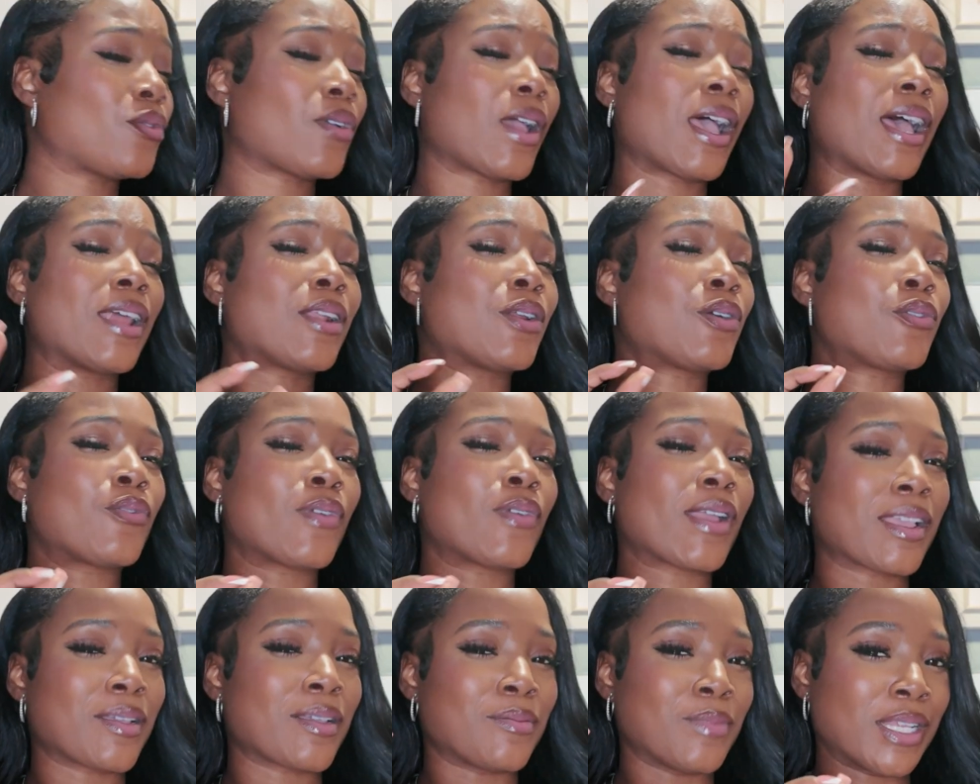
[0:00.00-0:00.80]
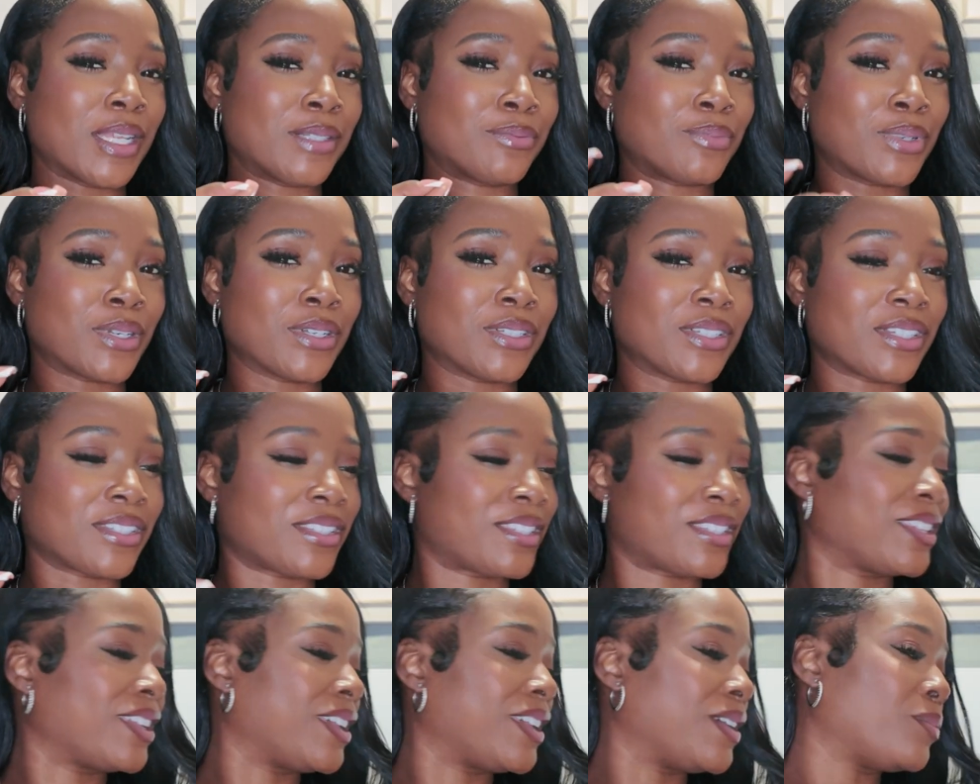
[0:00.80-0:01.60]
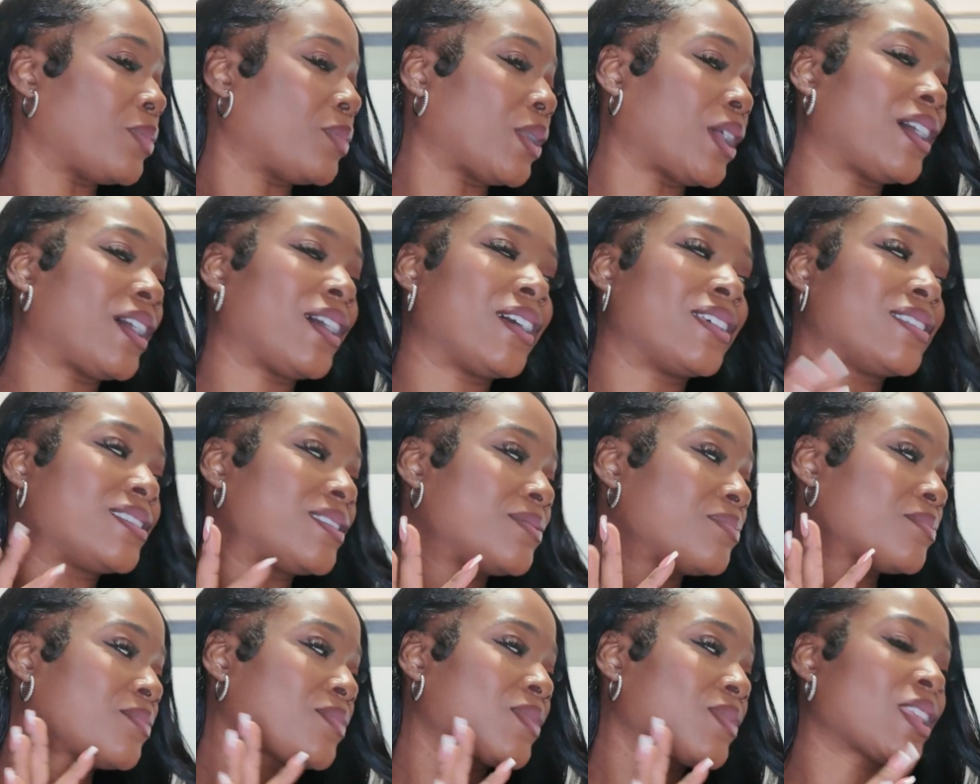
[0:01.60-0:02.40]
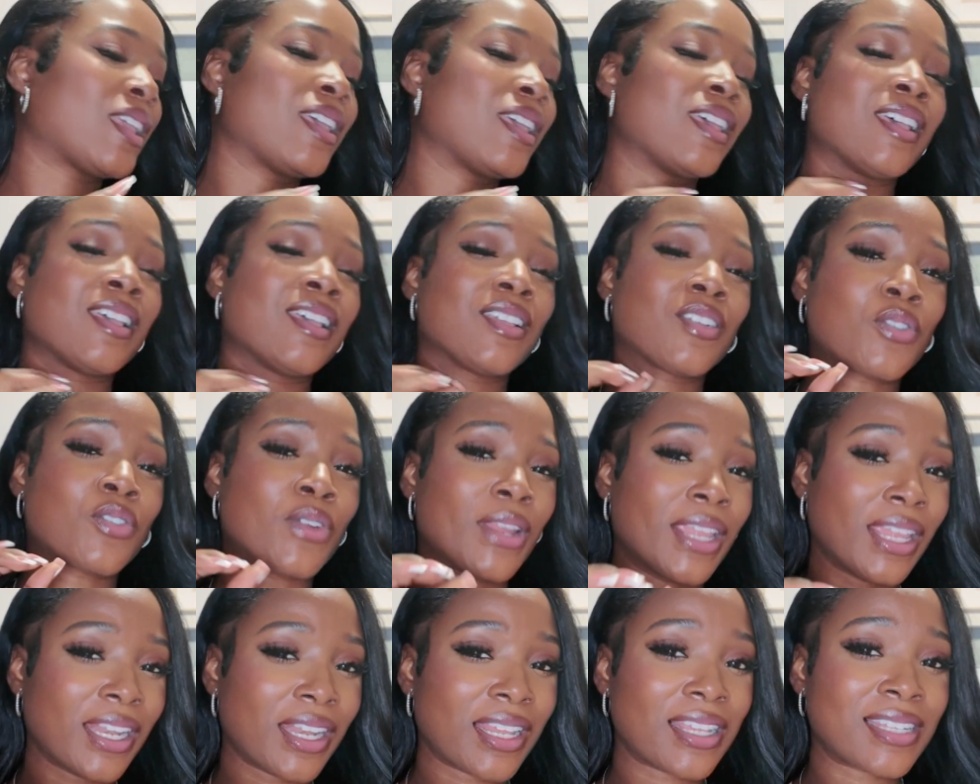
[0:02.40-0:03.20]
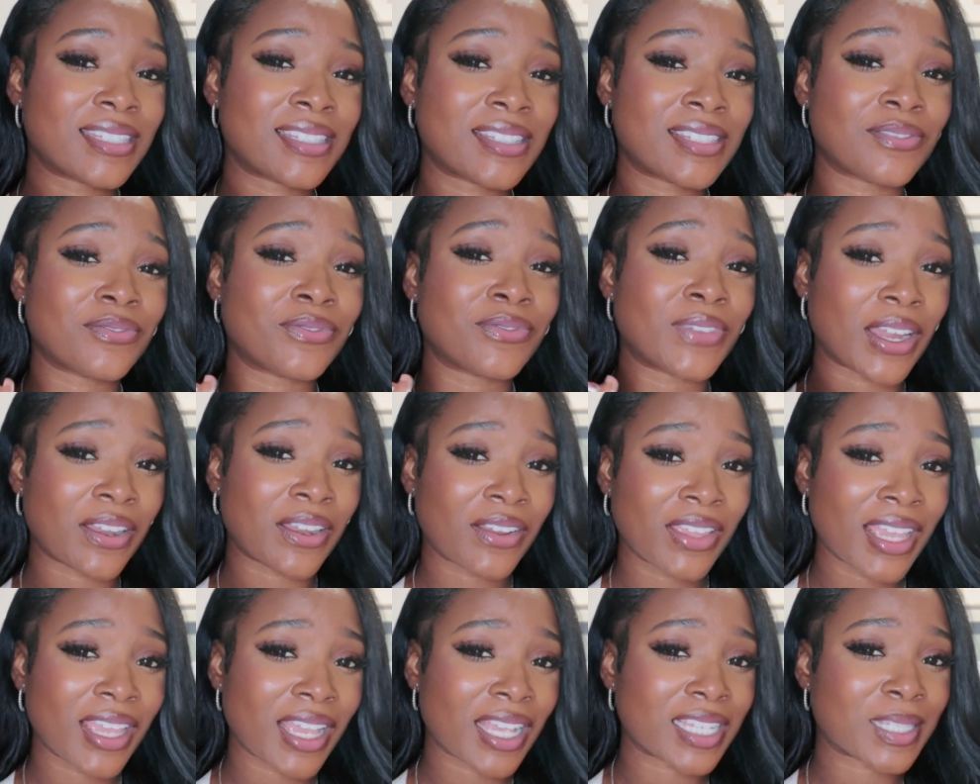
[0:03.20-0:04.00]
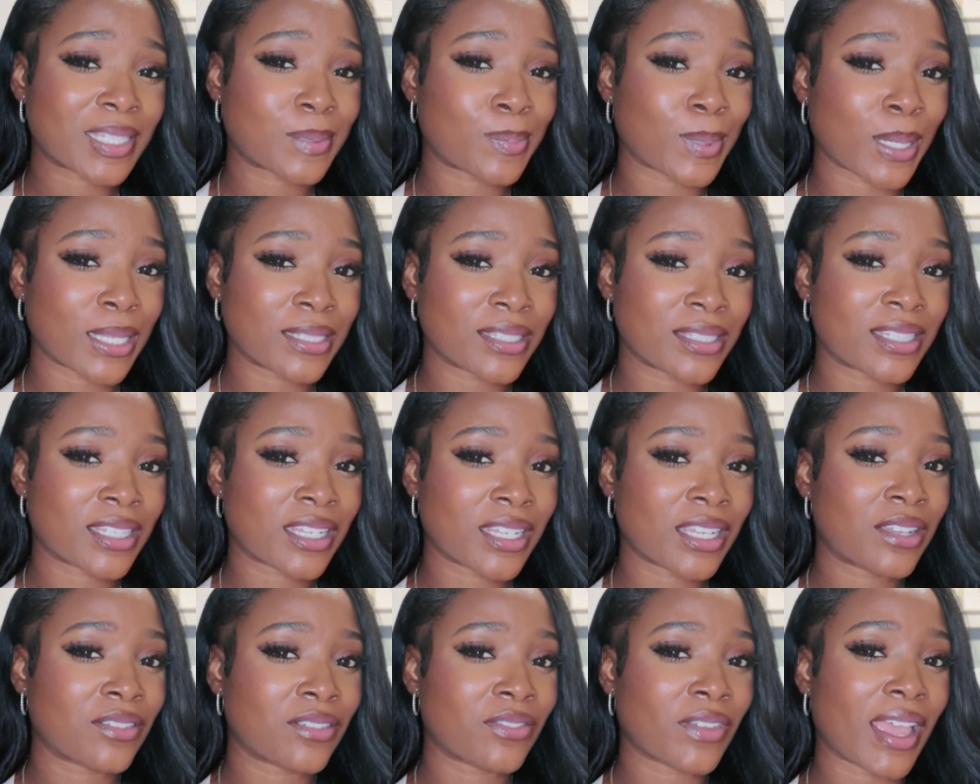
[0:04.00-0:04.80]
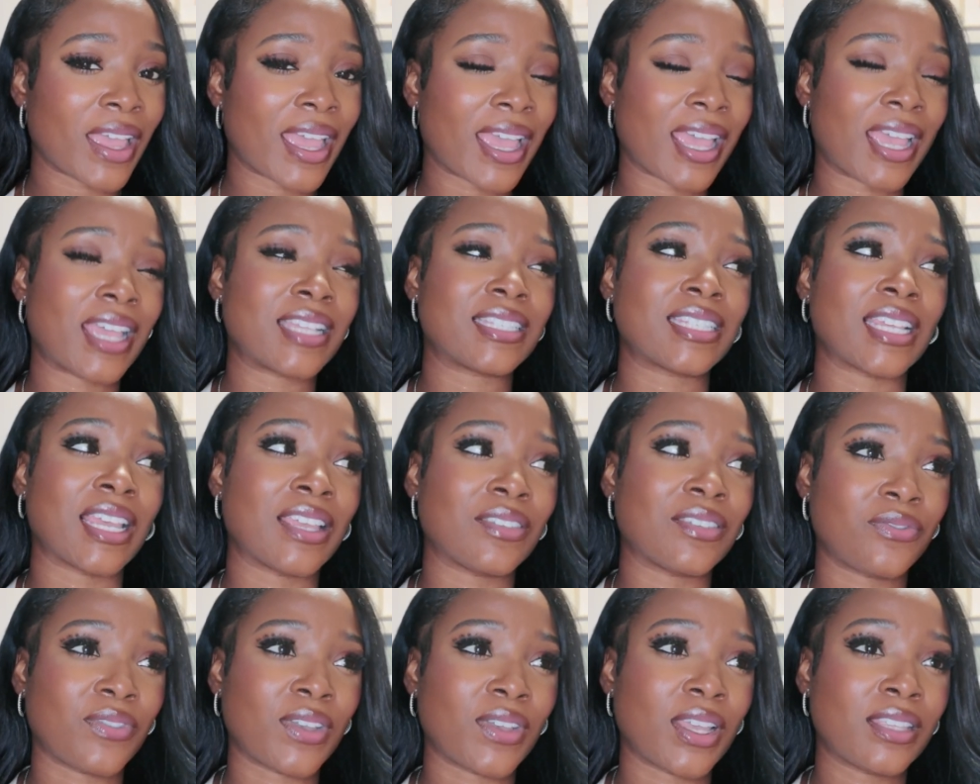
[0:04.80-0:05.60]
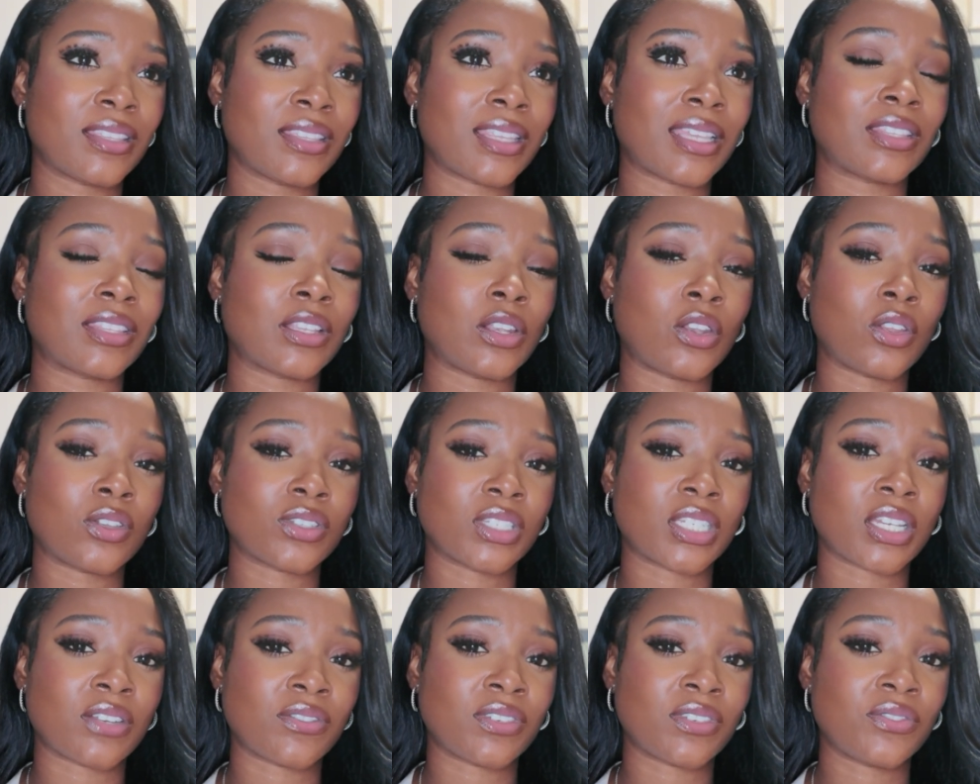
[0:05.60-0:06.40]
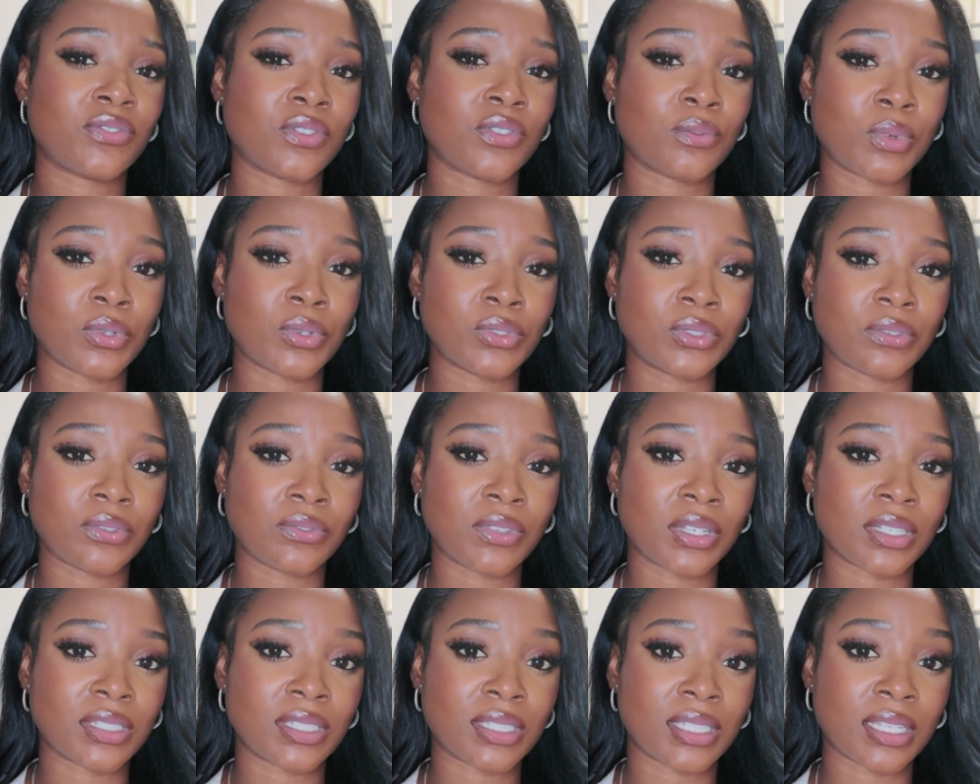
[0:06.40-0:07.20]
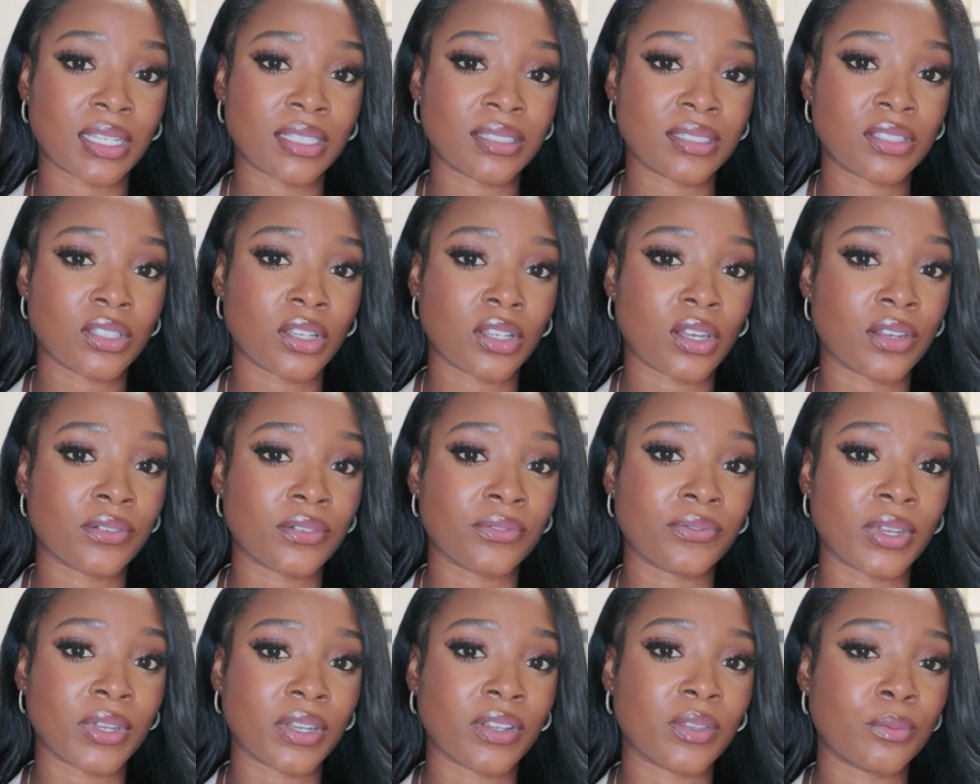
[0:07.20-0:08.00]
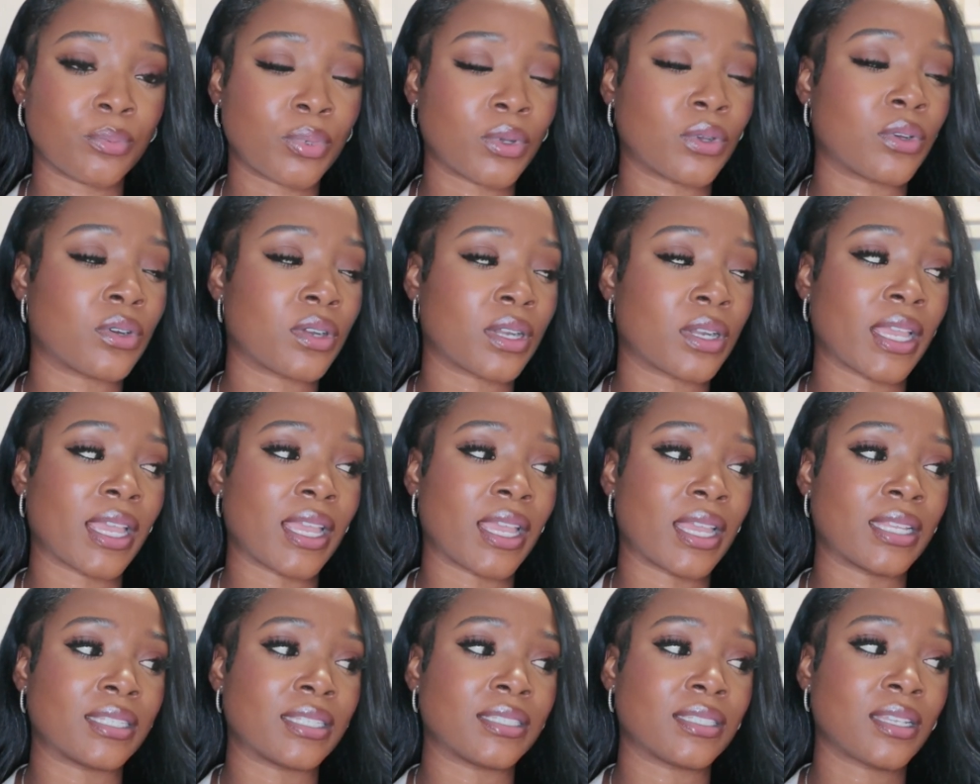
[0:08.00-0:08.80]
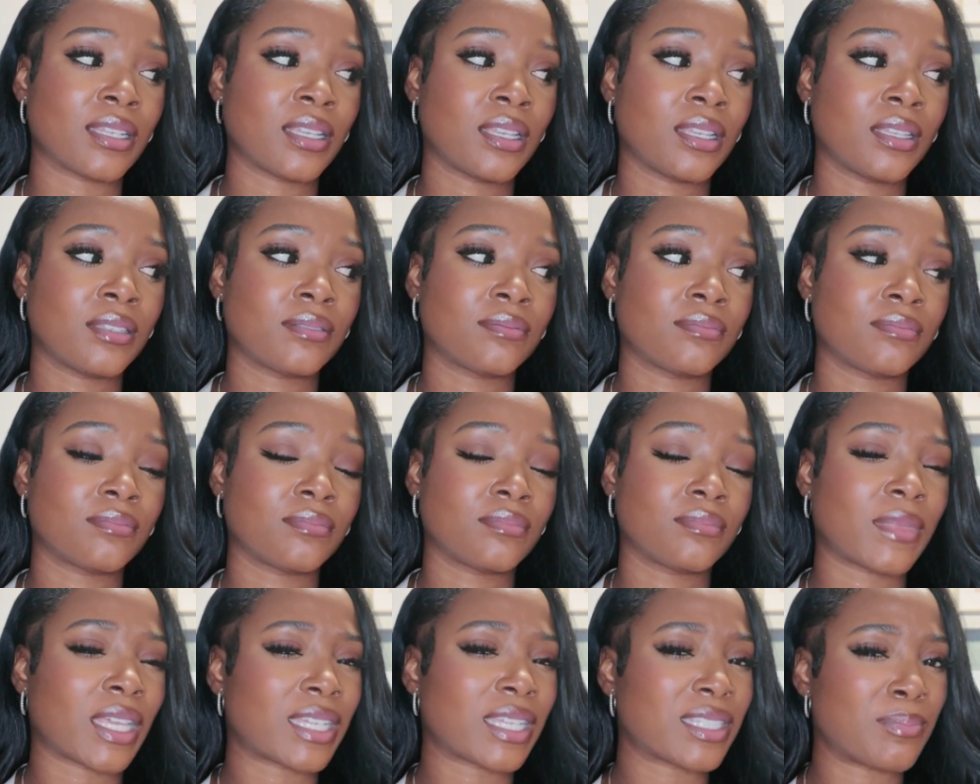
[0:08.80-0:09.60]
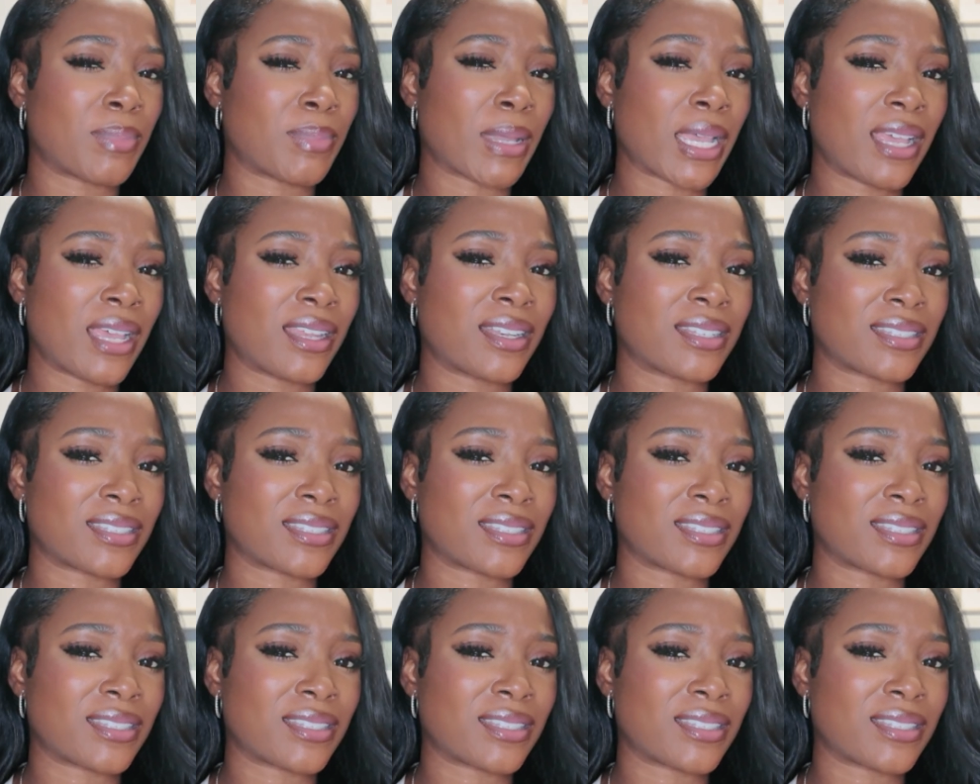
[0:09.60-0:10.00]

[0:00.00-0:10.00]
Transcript: I don't recommend purchasing it because Creed is very expensive, and I find that the longevity for most of their scents are very poor, and that's bad.